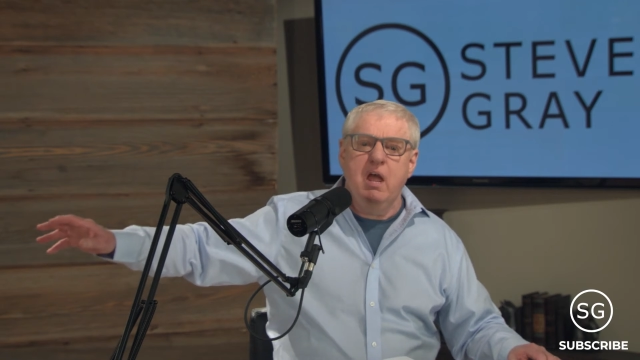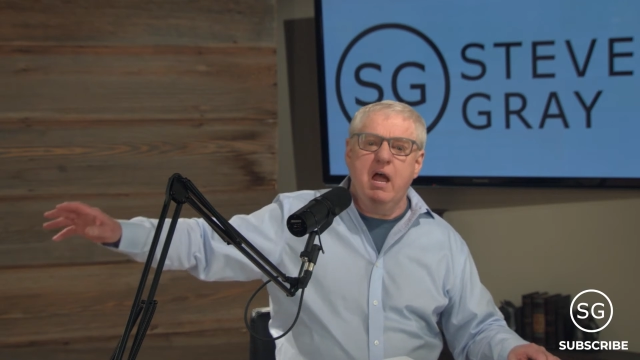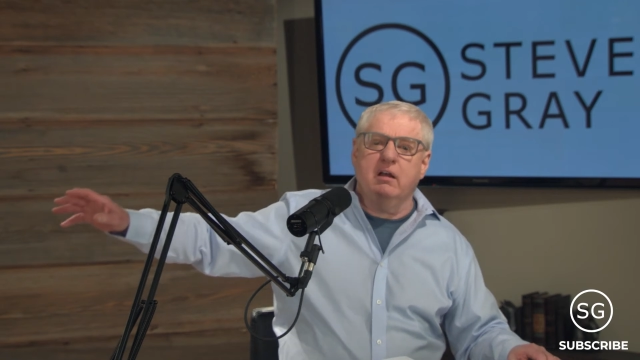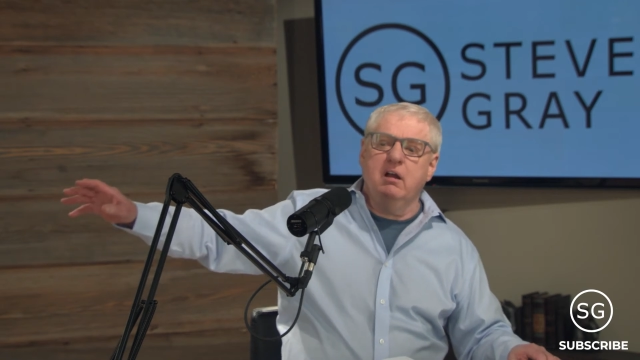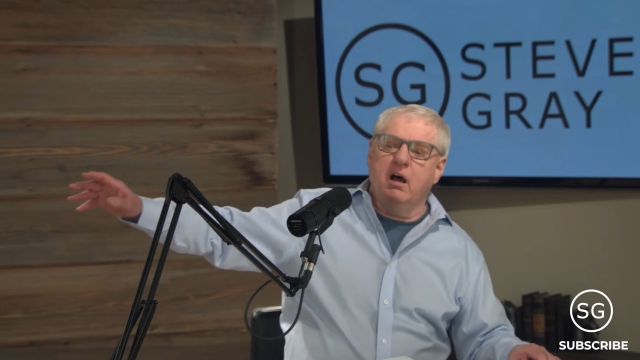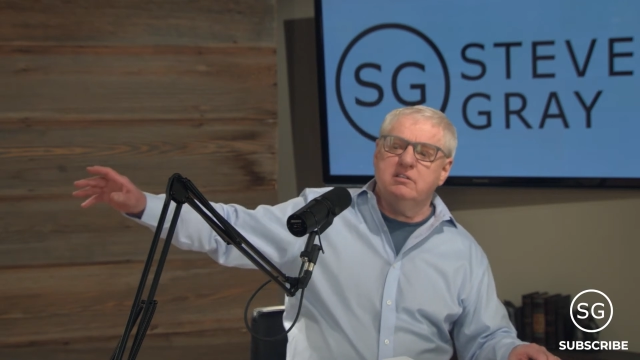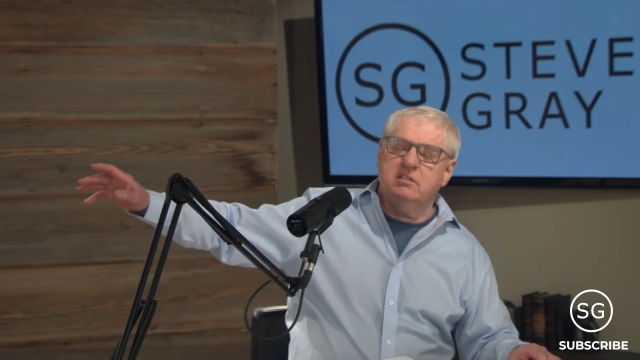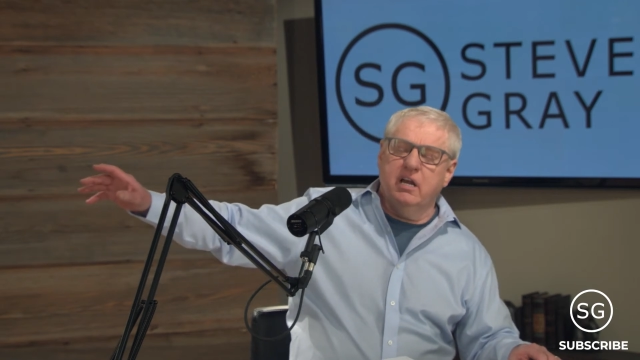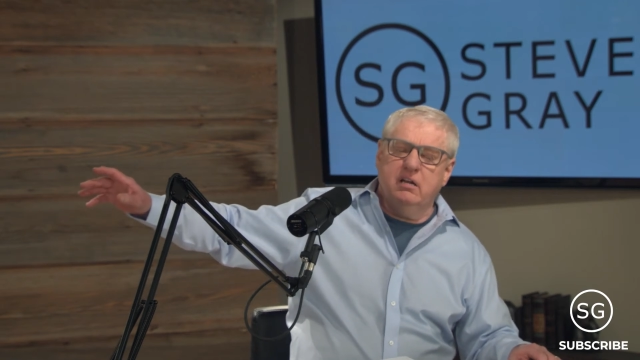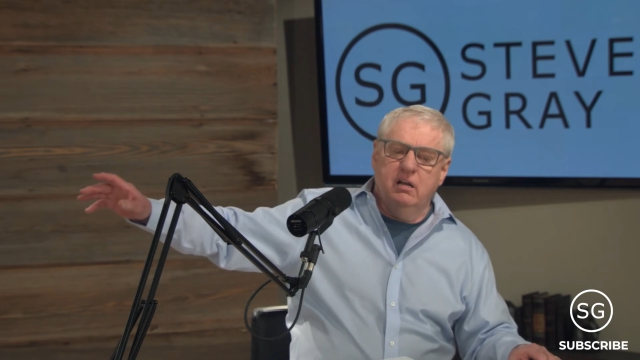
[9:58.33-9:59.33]
And God
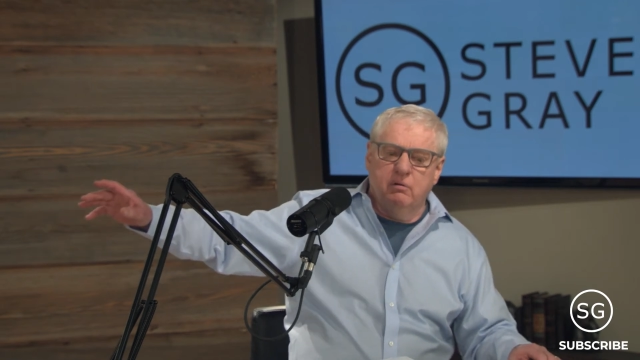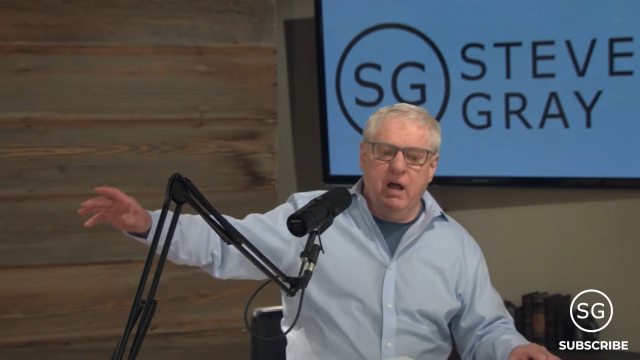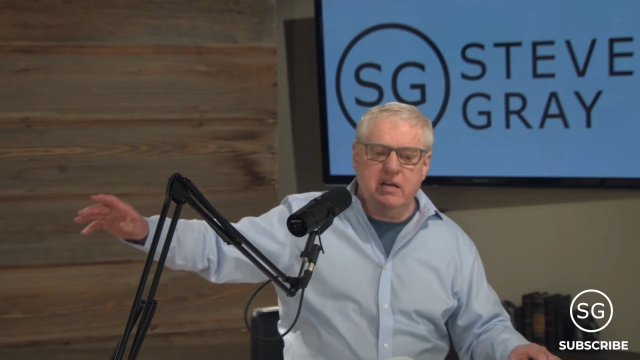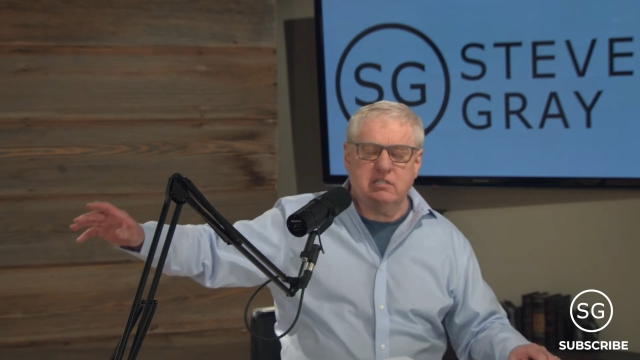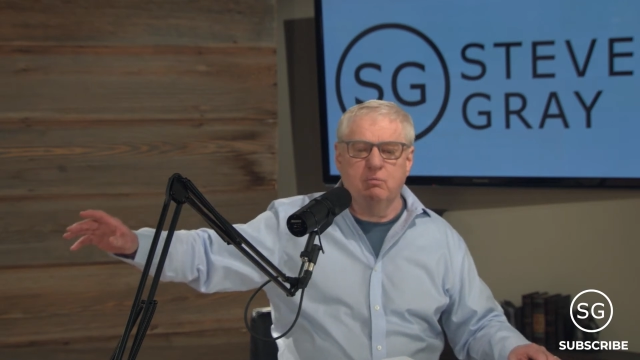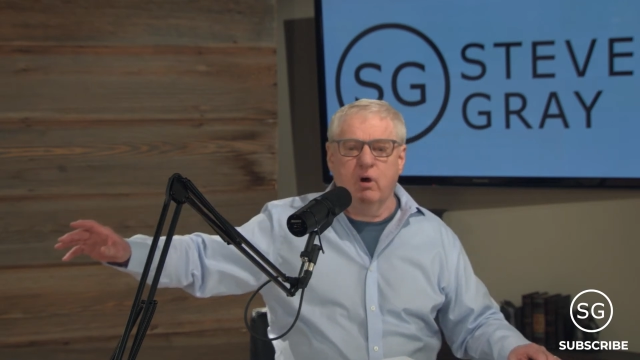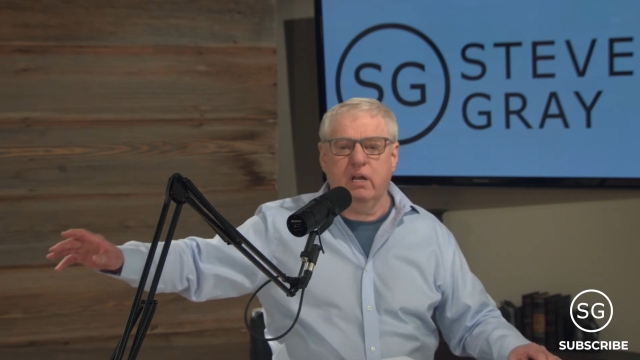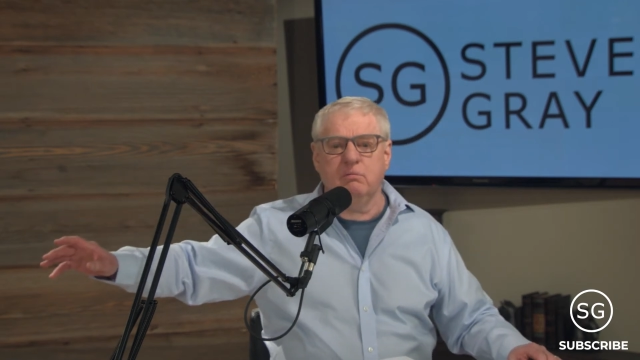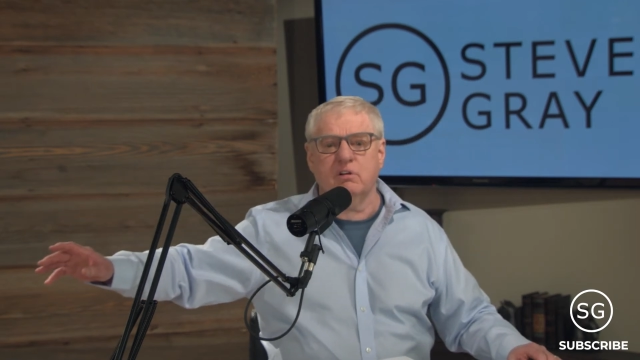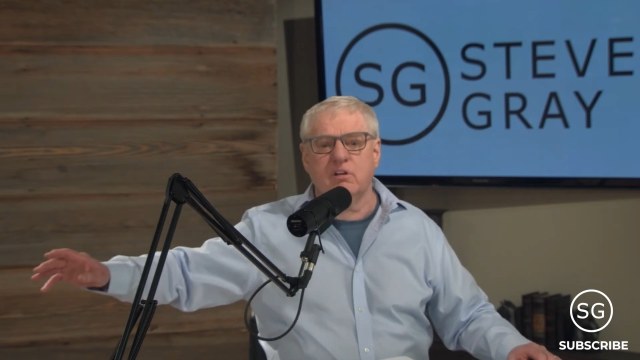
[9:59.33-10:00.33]
said, when I asked him what
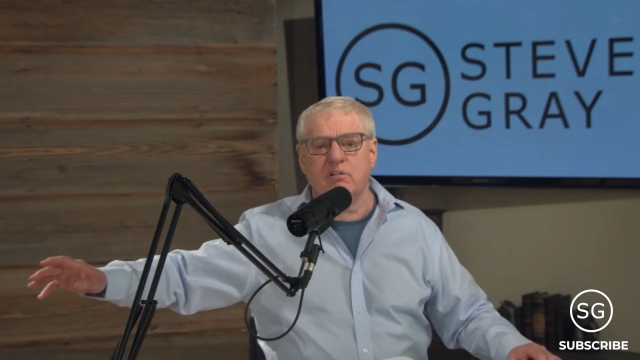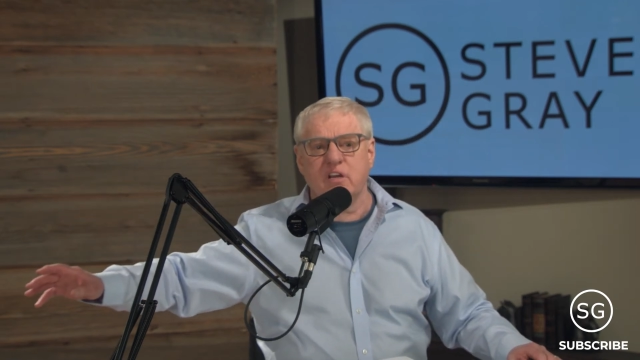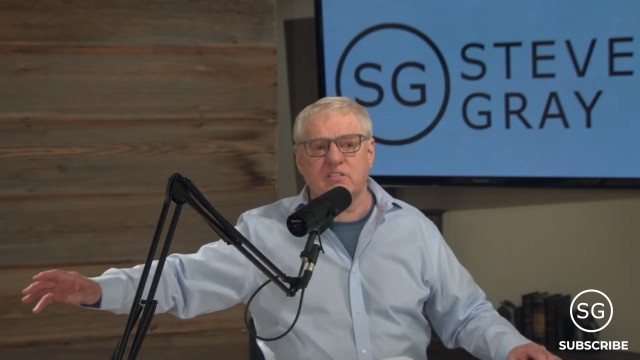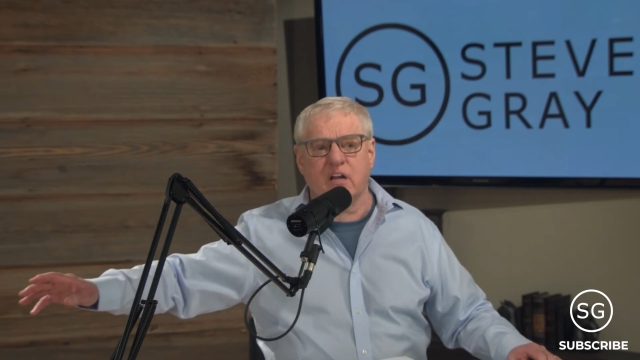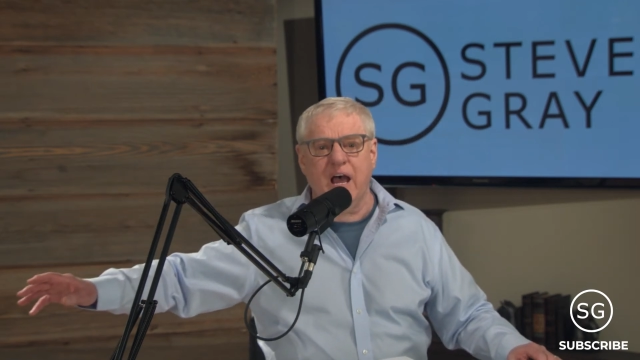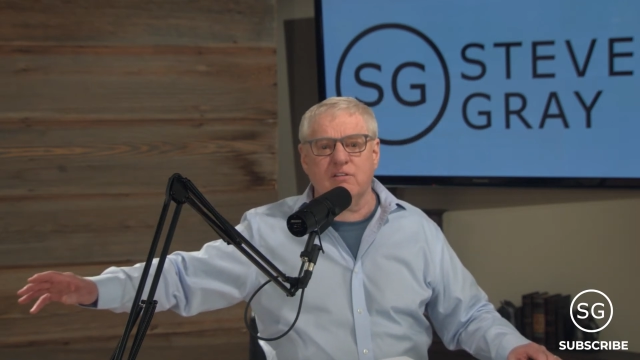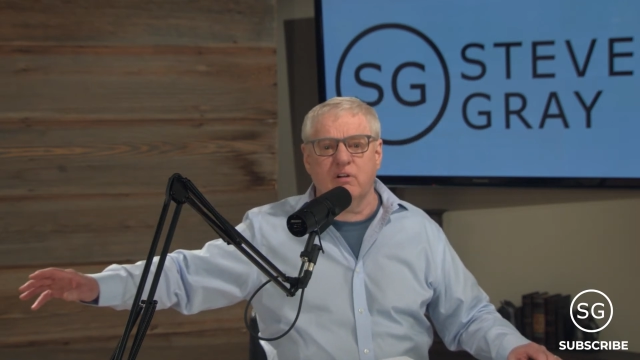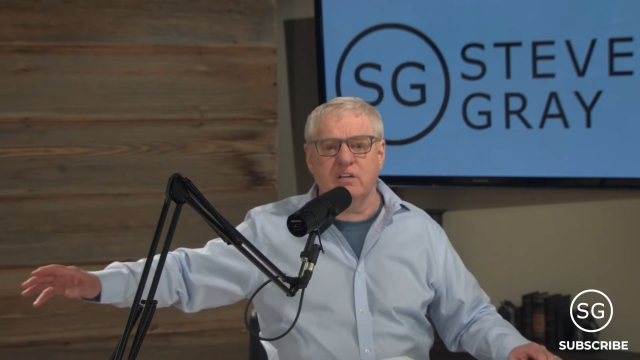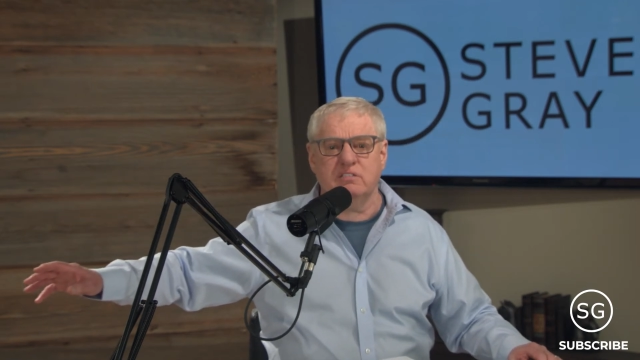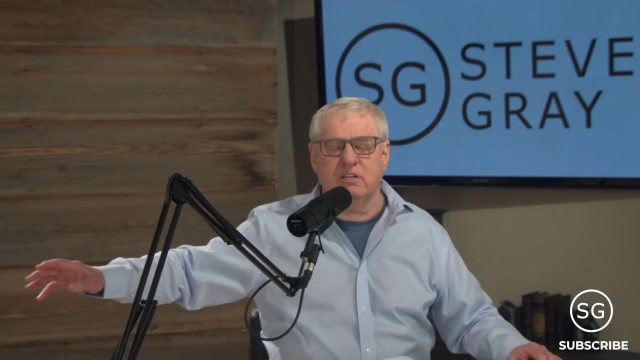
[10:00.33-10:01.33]
he would do, he said, I'd
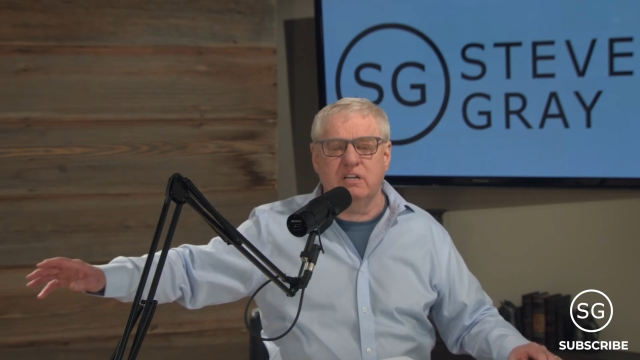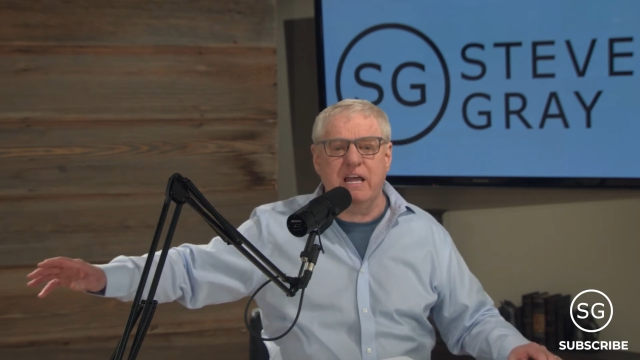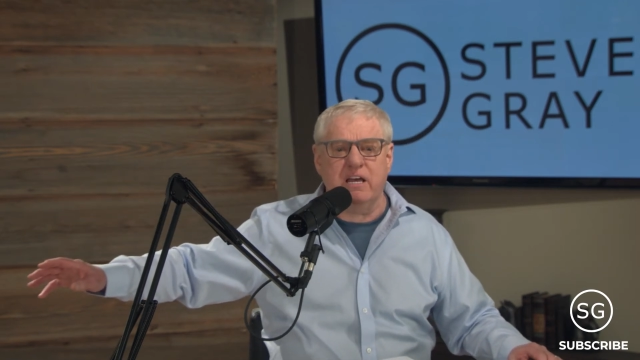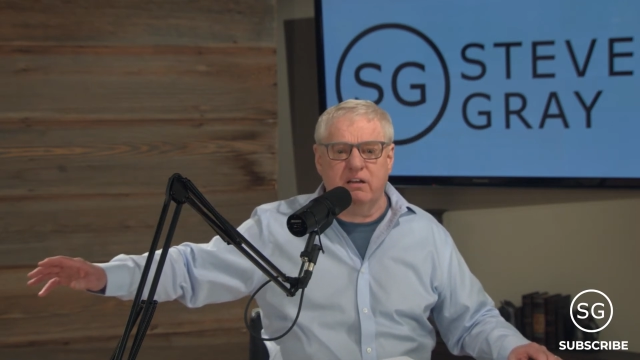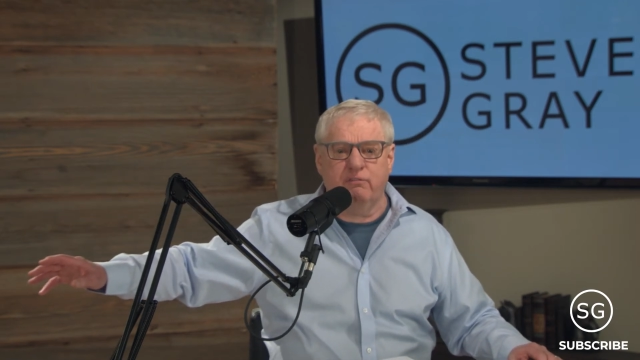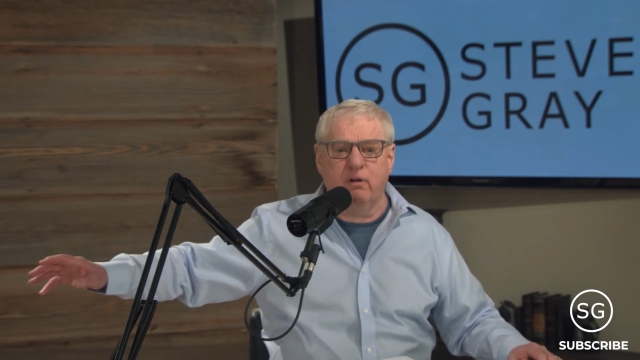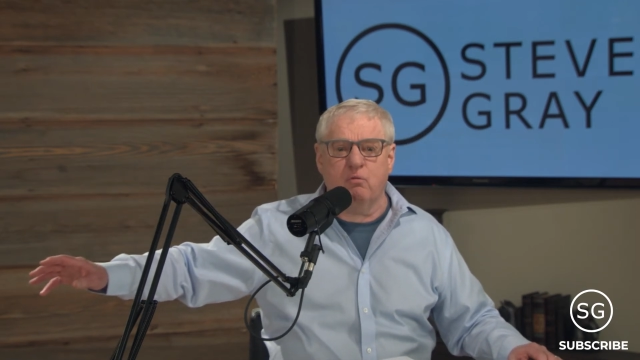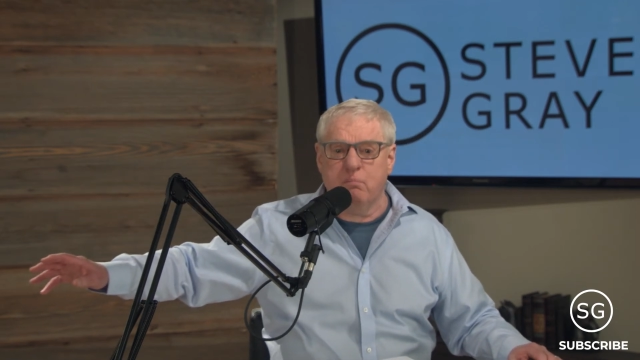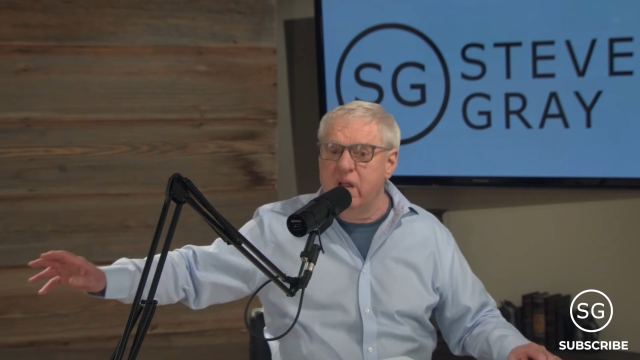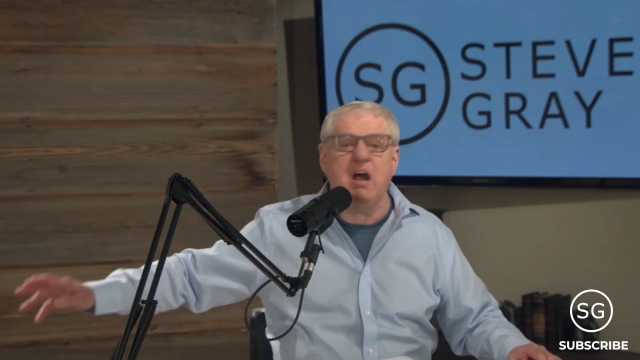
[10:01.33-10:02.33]
raise the dead. If it
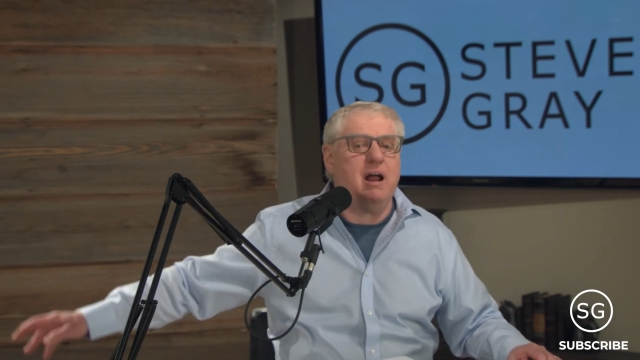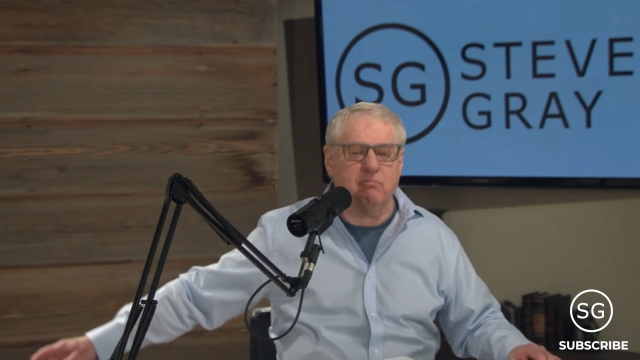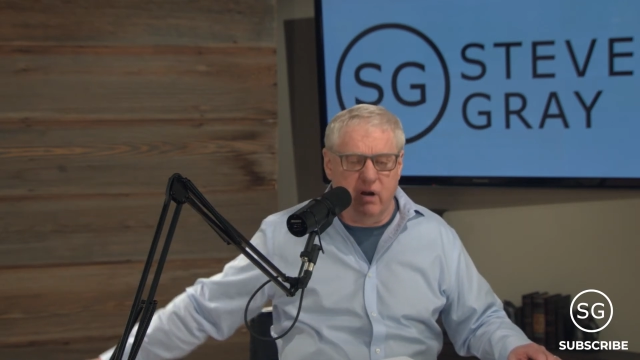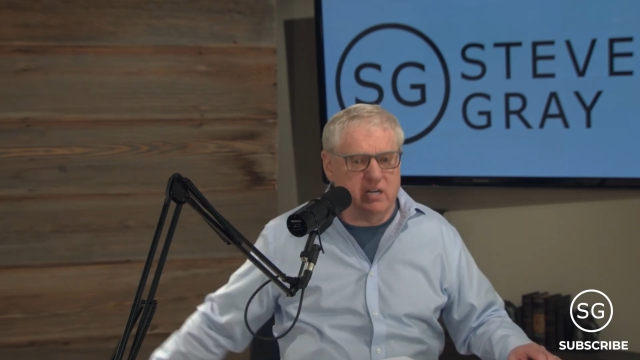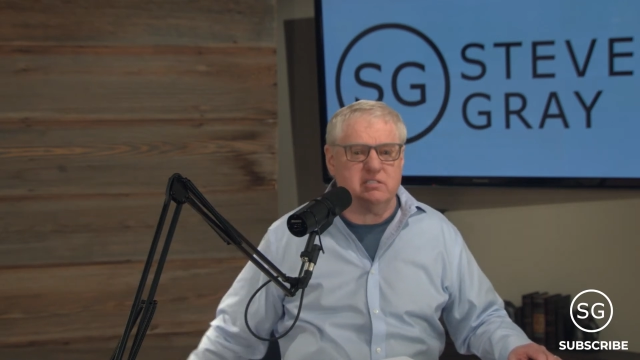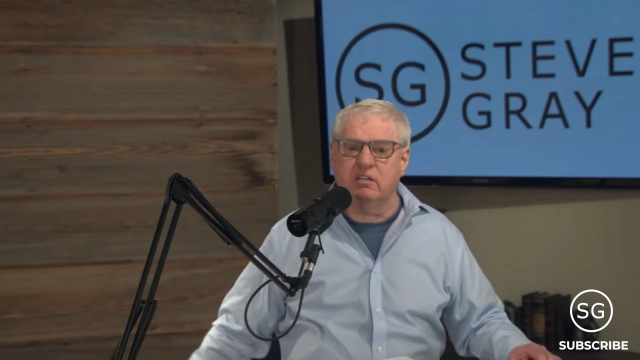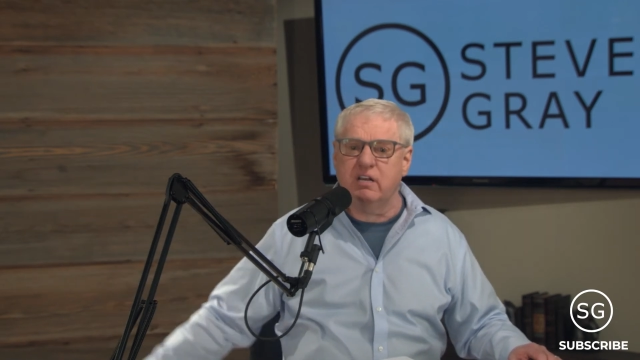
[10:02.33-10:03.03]
were me, I'd raise the